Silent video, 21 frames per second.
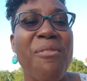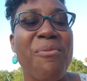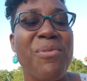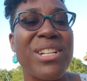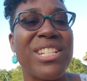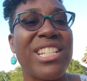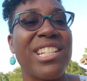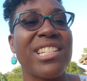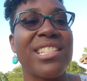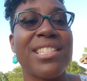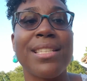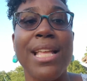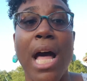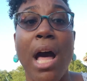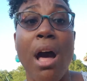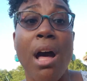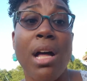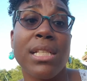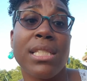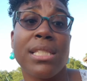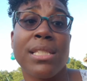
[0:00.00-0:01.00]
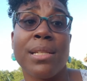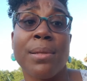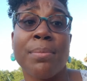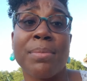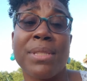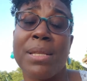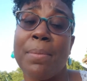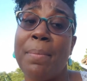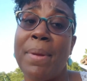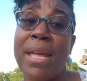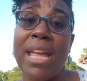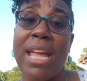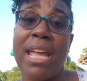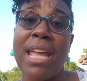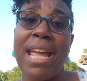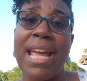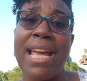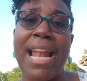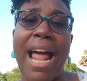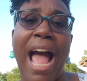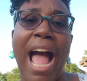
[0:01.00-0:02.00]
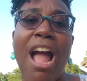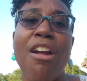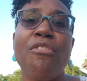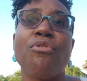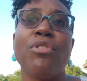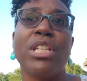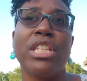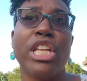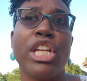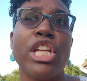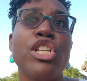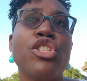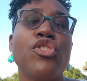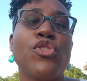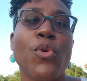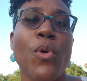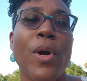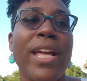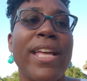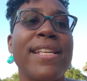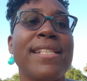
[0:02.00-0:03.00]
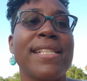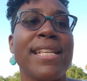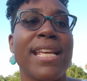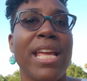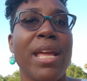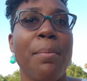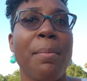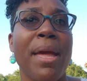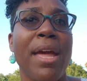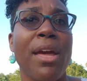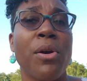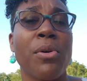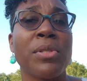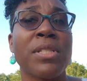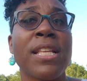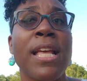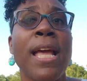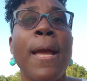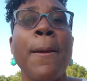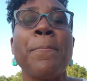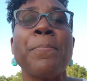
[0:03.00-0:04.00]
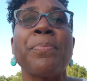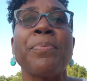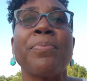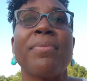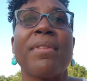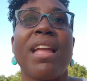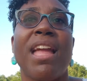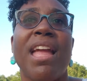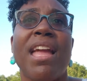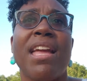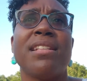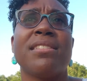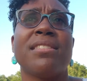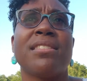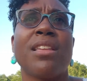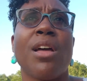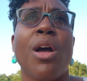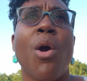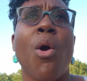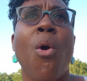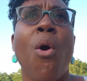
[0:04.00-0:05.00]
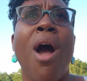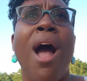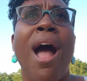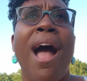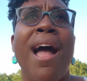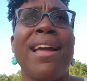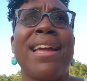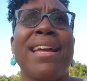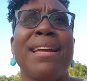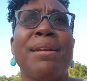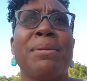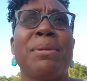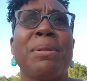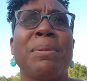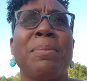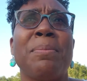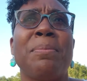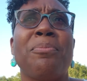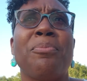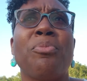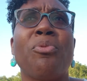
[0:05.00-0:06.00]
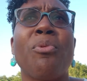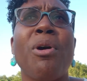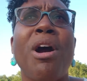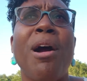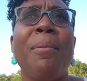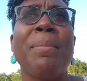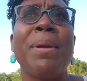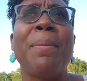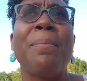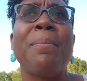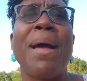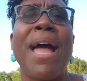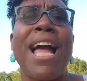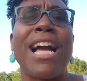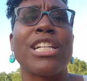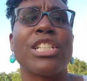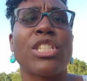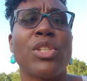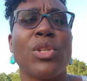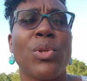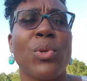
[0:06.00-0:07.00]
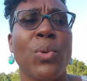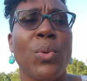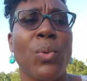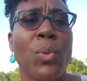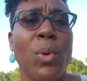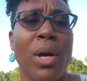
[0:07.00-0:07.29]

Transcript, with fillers: which is awesome to me and I really enjoy his emails and so it brought me back to